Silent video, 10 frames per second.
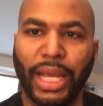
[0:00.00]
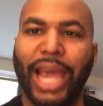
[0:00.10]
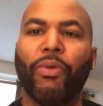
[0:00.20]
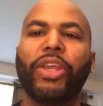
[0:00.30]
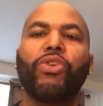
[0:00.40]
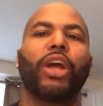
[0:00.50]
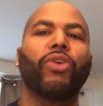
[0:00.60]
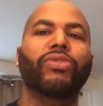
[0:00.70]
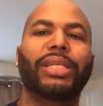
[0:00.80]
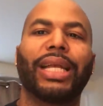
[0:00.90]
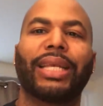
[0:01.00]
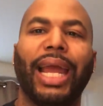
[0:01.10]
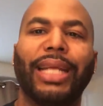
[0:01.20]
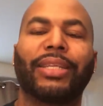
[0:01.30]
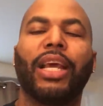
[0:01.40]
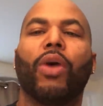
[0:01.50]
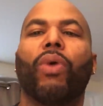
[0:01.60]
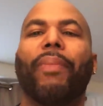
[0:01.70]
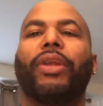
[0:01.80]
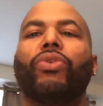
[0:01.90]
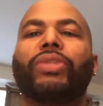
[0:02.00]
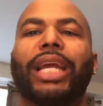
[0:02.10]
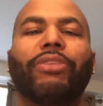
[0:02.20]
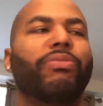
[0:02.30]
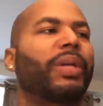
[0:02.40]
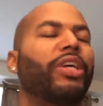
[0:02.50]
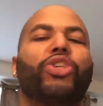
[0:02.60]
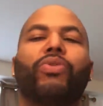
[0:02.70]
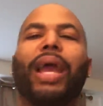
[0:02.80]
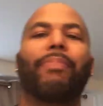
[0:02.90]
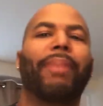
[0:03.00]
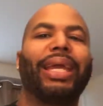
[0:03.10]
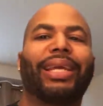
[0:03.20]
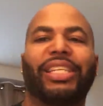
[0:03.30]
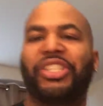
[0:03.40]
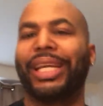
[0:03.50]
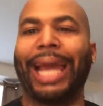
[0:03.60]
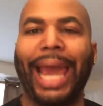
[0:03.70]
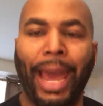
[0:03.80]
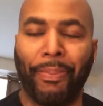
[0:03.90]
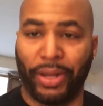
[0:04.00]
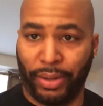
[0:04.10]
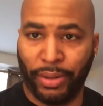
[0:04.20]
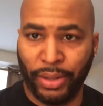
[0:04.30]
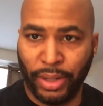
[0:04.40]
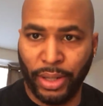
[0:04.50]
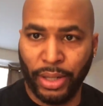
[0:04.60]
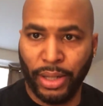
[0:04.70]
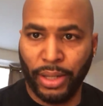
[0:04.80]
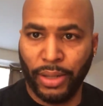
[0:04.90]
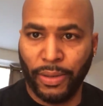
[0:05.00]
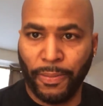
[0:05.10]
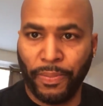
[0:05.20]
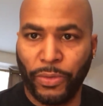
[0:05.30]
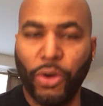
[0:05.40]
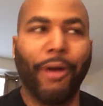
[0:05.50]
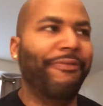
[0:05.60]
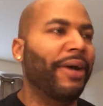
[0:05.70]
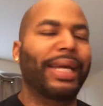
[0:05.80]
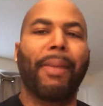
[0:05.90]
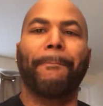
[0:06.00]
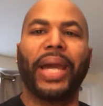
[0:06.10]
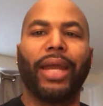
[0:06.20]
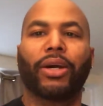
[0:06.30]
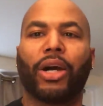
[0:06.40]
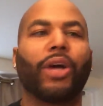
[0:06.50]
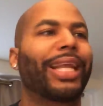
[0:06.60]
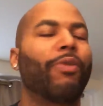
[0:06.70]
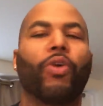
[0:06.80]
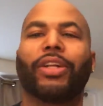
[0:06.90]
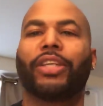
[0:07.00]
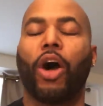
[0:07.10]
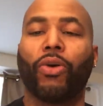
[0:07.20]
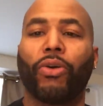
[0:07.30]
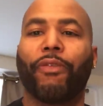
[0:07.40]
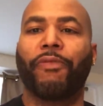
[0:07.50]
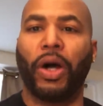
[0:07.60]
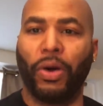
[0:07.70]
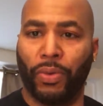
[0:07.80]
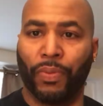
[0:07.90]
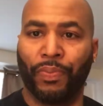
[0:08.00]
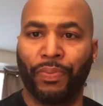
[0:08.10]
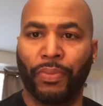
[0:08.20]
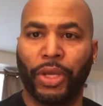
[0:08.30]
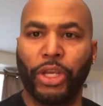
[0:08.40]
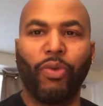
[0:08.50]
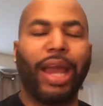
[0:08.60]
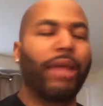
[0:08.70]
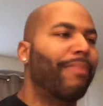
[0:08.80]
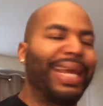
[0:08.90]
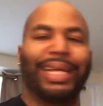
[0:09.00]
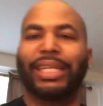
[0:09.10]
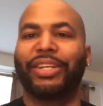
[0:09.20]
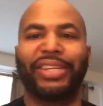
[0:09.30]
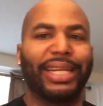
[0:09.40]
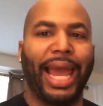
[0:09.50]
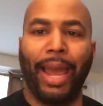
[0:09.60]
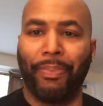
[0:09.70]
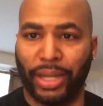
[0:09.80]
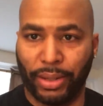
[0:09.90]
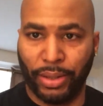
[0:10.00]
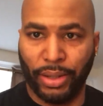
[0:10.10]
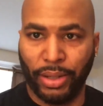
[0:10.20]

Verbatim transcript: And when you don't set dates, women lose interest because you ain't making shit happen. You a fucking beta cuck that want to talk on the phone. You ain't making shit happen.